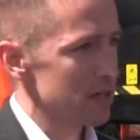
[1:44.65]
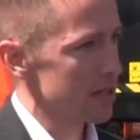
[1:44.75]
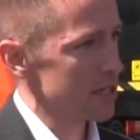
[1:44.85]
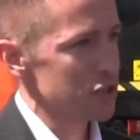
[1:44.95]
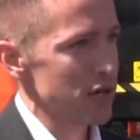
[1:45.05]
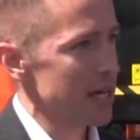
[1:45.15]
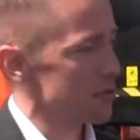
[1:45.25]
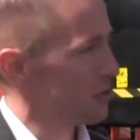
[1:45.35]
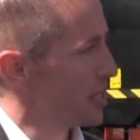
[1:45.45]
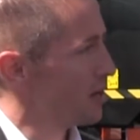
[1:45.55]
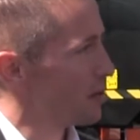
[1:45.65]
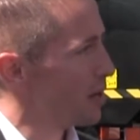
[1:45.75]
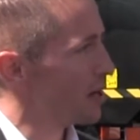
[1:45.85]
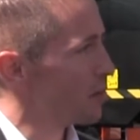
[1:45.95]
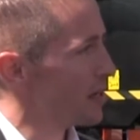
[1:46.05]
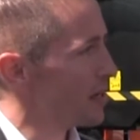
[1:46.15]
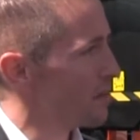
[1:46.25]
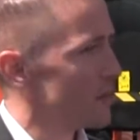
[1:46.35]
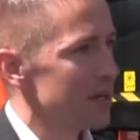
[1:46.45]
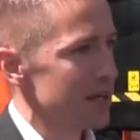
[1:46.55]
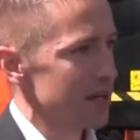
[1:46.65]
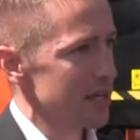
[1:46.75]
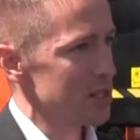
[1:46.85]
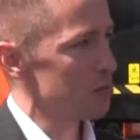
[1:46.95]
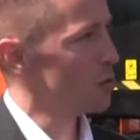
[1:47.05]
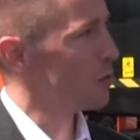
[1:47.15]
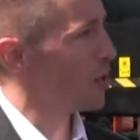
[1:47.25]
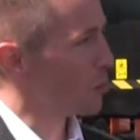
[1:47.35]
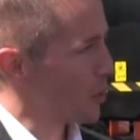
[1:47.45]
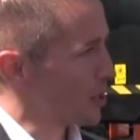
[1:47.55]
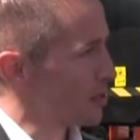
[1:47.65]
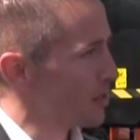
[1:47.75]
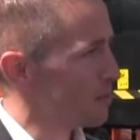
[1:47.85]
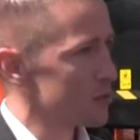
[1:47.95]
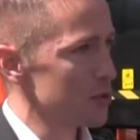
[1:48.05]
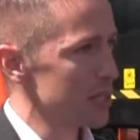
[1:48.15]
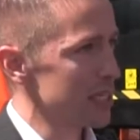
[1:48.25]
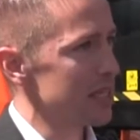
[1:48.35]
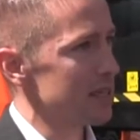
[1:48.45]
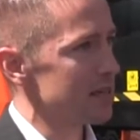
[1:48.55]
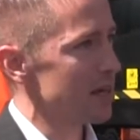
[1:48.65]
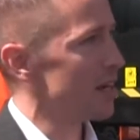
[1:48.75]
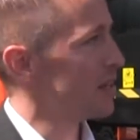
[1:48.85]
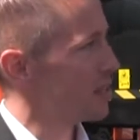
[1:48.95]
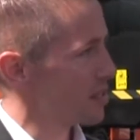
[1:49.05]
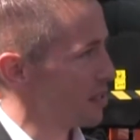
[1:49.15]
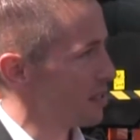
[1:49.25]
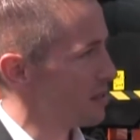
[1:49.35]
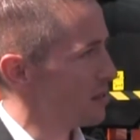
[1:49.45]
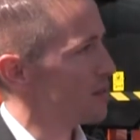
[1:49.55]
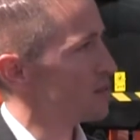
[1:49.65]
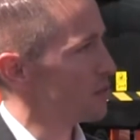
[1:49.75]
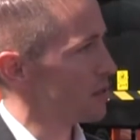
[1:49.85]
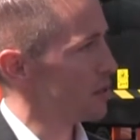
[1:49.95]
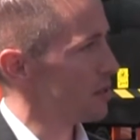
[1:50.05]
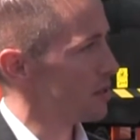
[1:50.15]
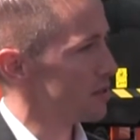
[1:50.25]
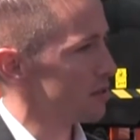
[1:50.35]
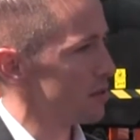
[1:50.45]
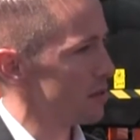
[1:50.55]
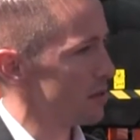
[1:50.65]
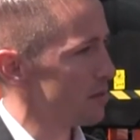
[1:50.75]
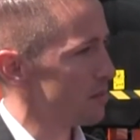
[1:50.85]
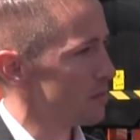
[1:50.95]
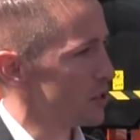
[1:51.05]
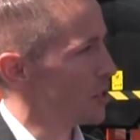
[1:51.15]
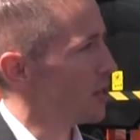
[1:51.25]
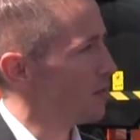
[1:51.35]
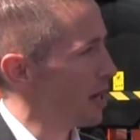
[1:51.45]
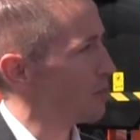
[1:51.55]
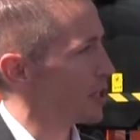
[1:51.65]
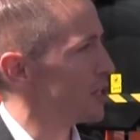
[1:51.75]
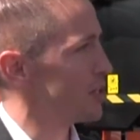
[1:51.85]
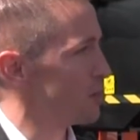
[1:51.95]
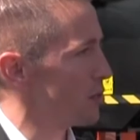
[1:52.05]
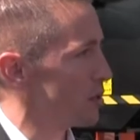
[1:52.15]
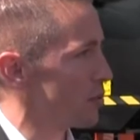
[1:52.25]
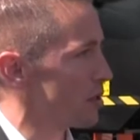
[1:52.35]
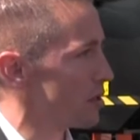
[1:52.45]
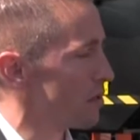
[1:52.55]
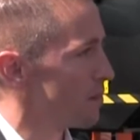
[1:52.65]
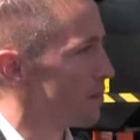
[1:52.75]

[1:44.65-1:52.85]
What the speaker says: You can get your axles out in about a minute. You can get your boom up quickly, so you can get on the site and to the job application pretty quickly.